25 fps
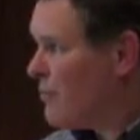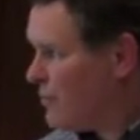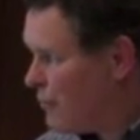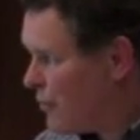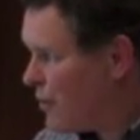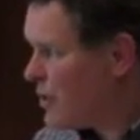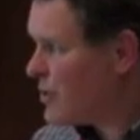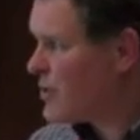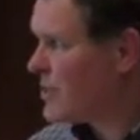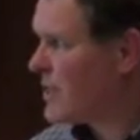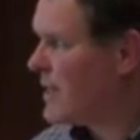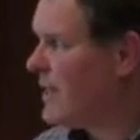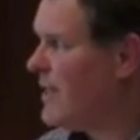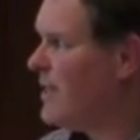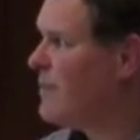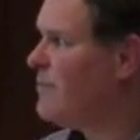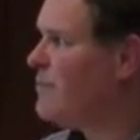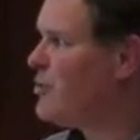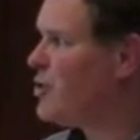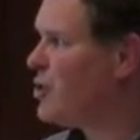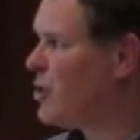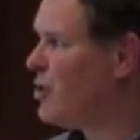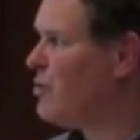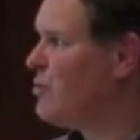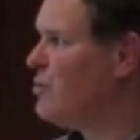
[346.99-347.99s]

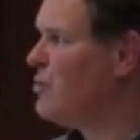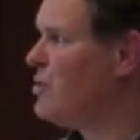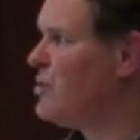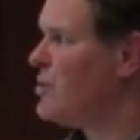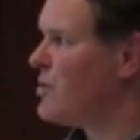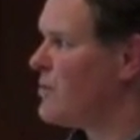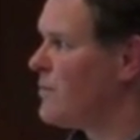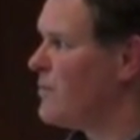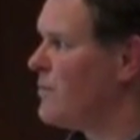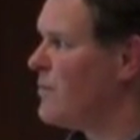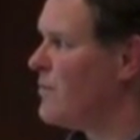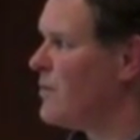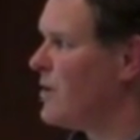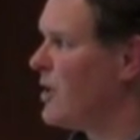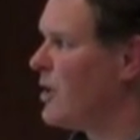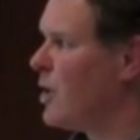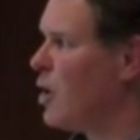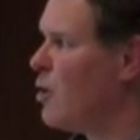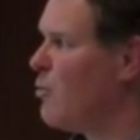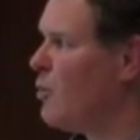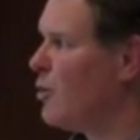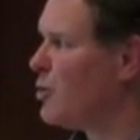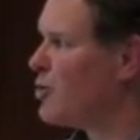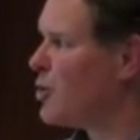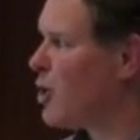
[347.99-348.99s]
Firstly, choose the
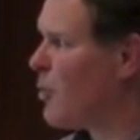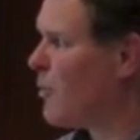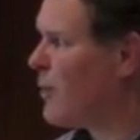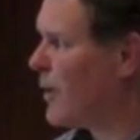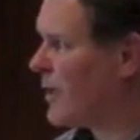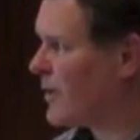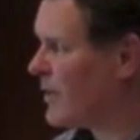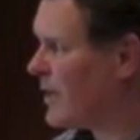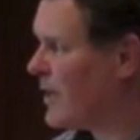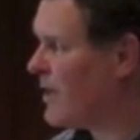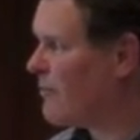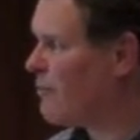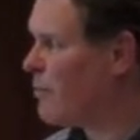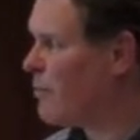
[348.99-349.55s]
global topic that